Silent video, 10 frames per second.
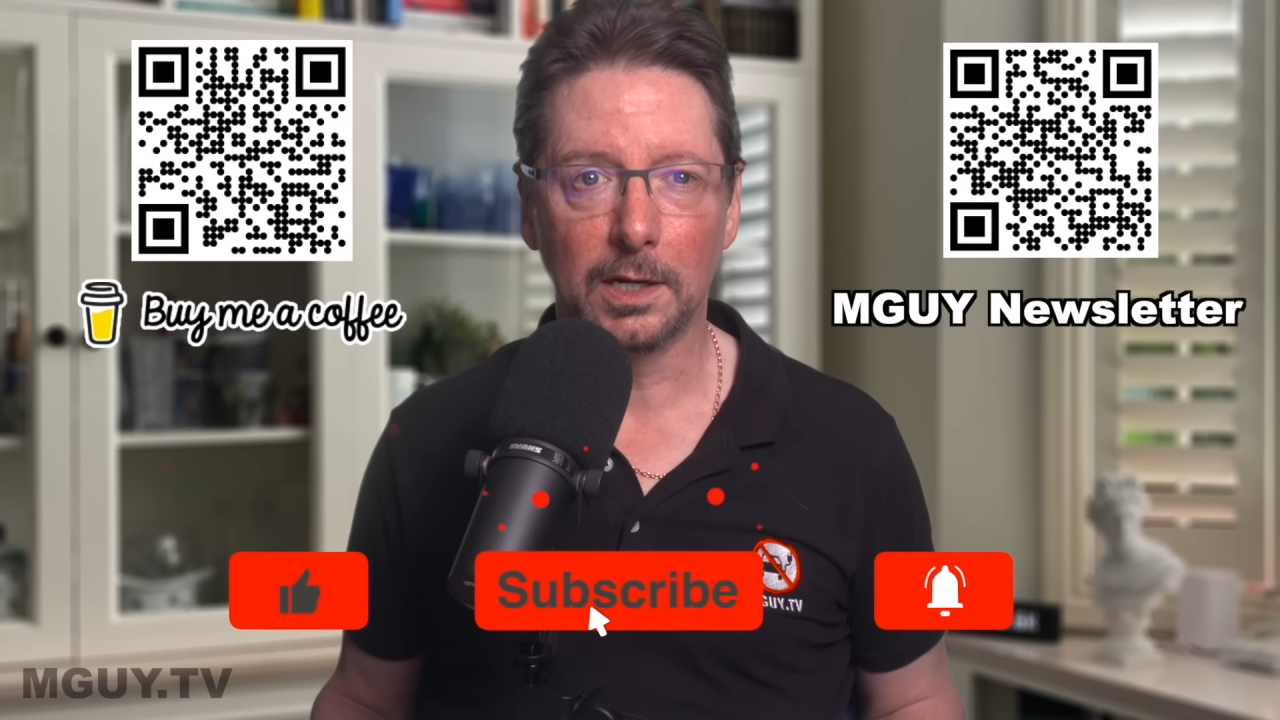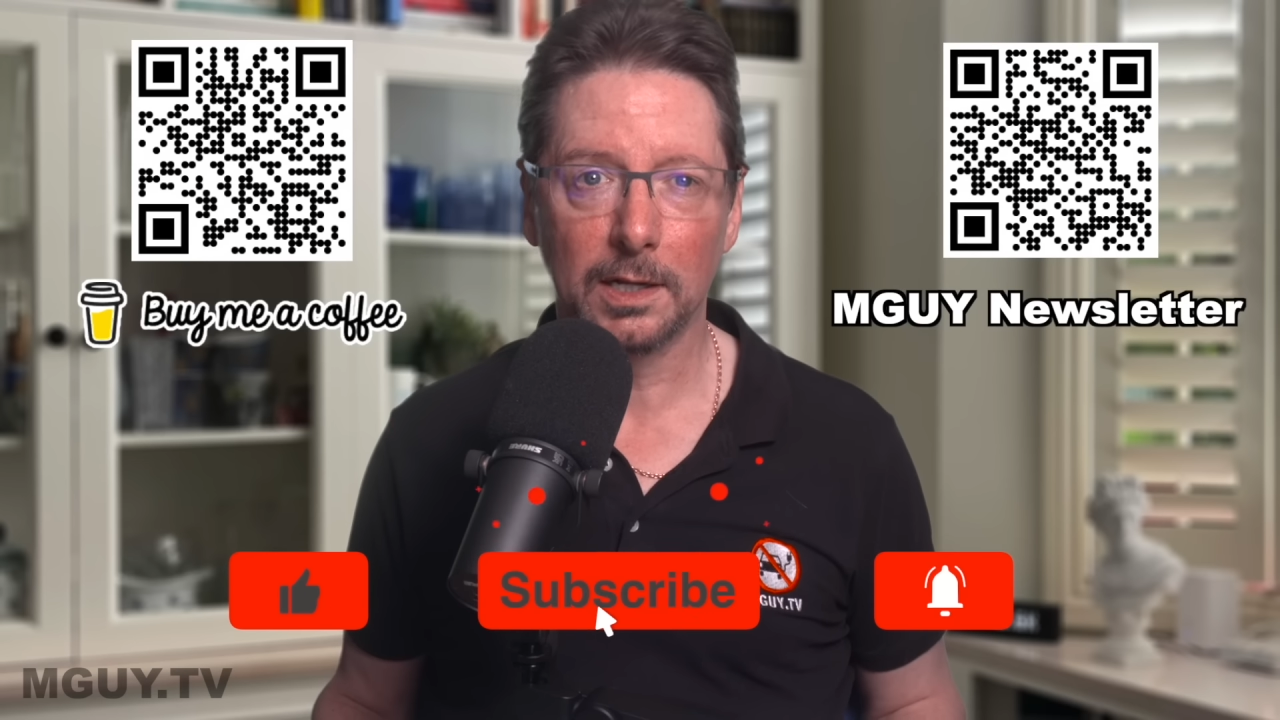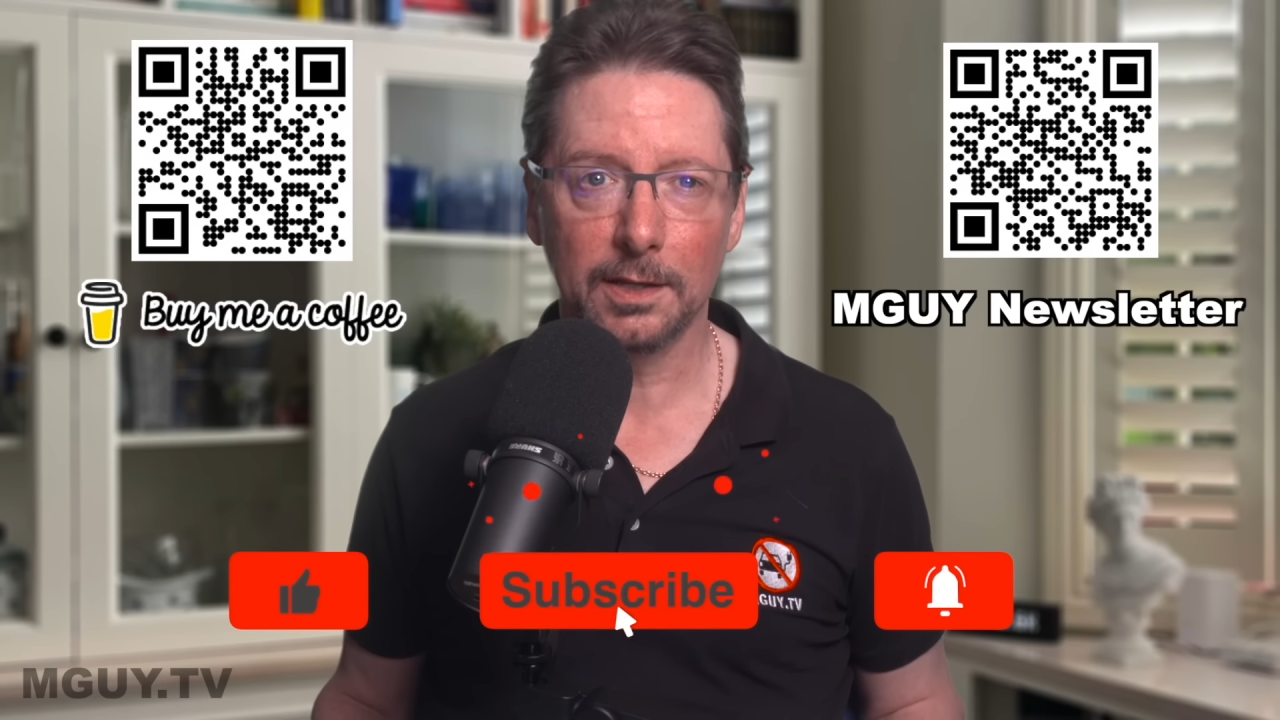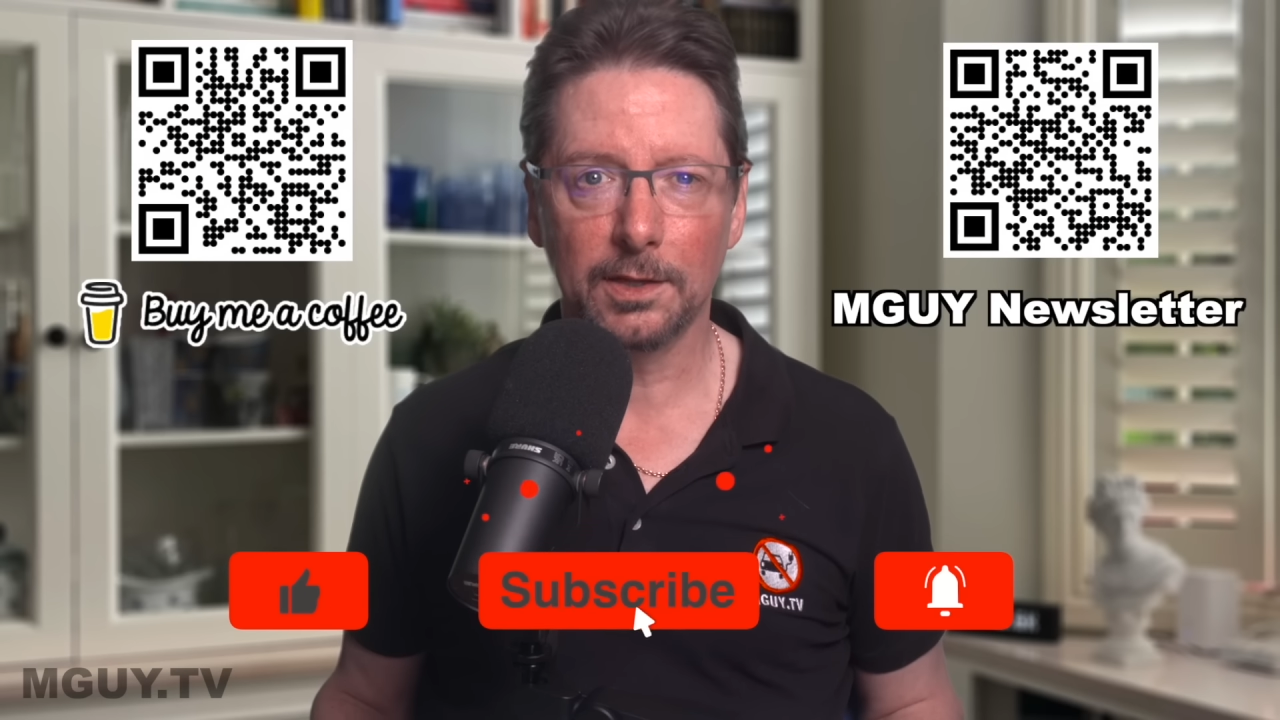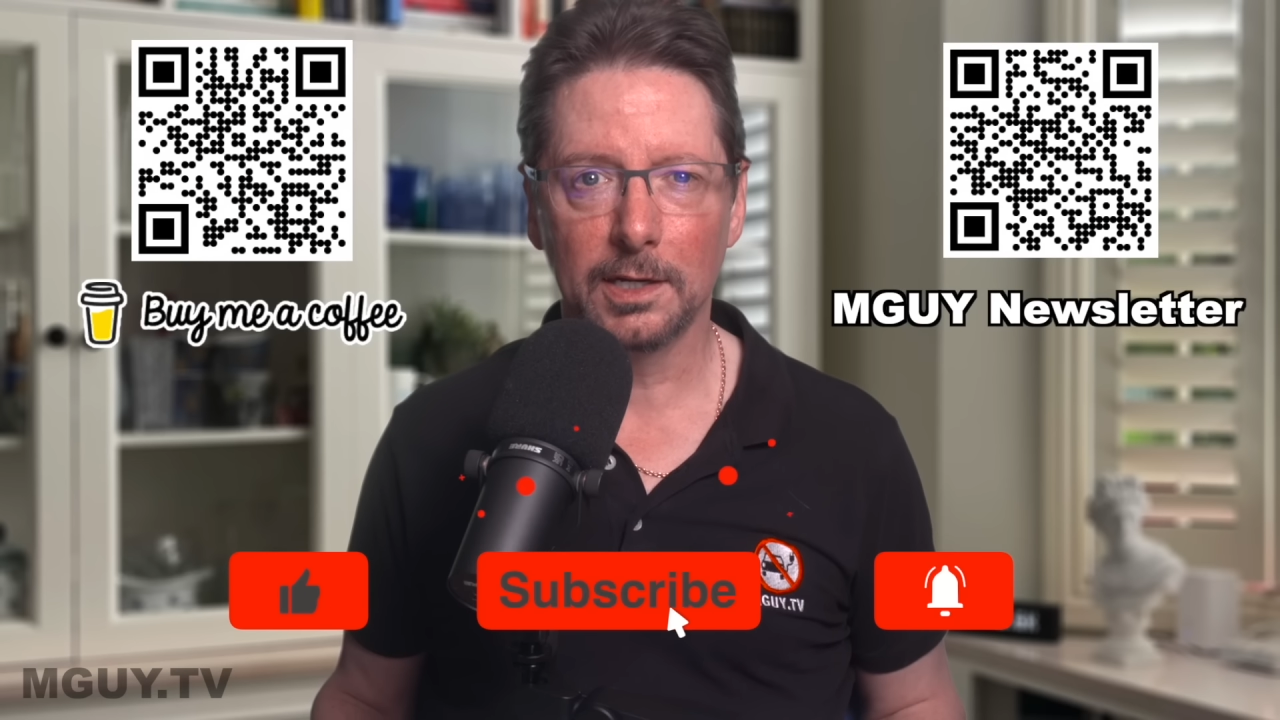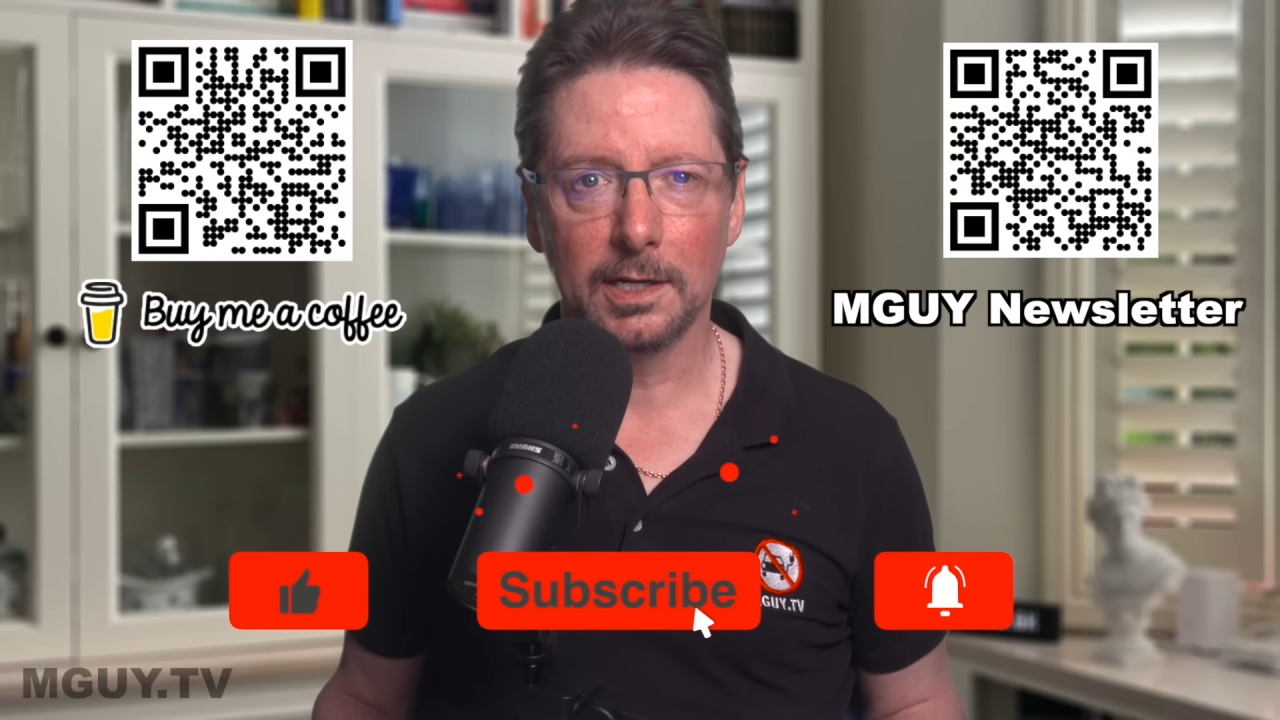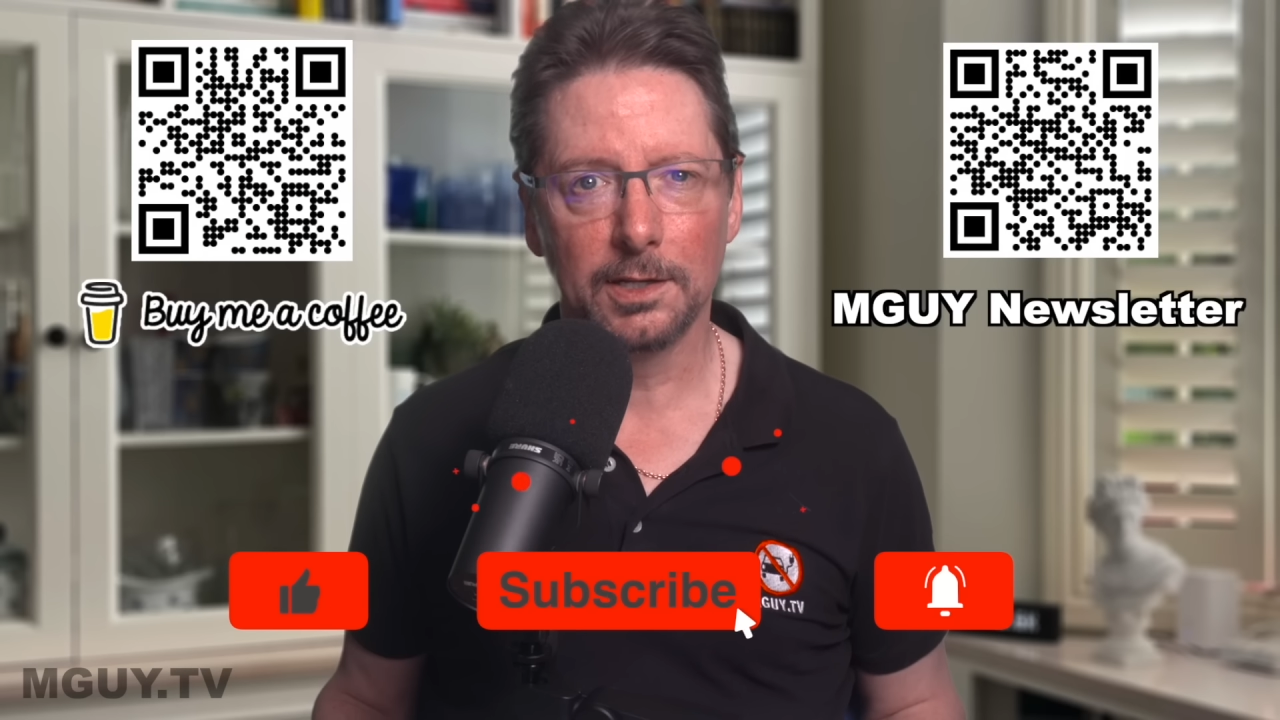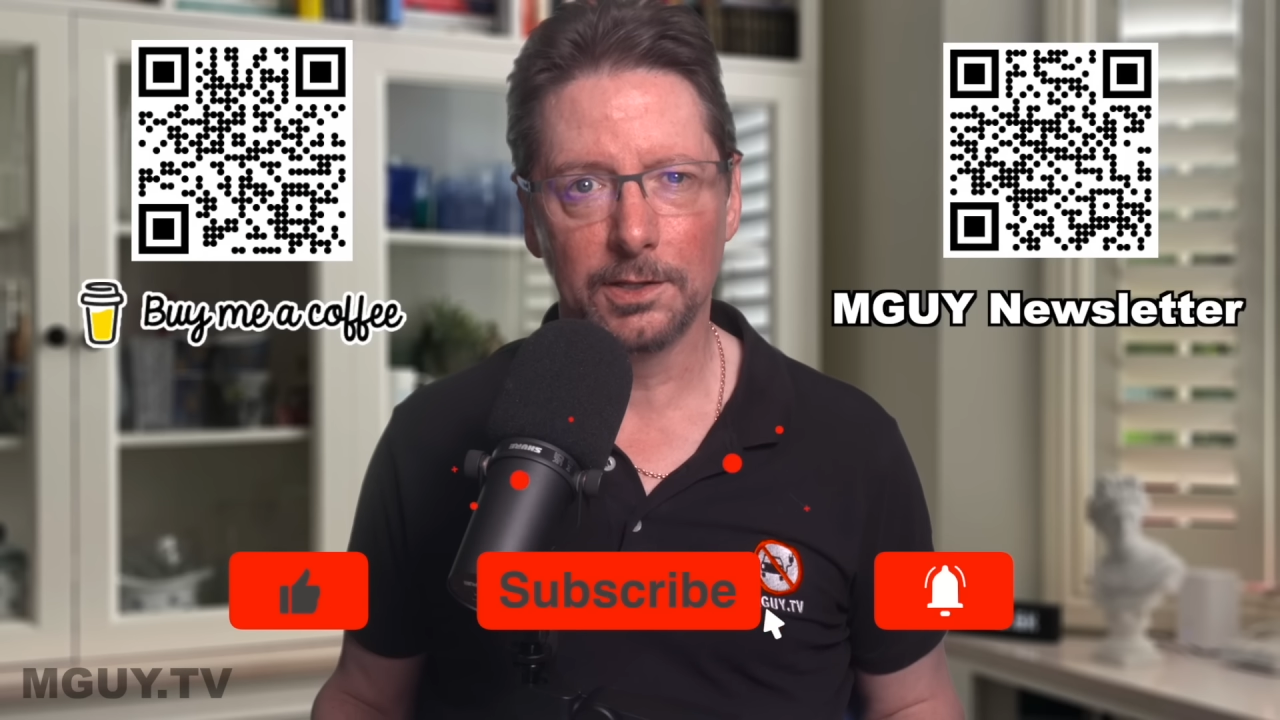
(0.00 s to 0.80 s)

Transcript: Click the link in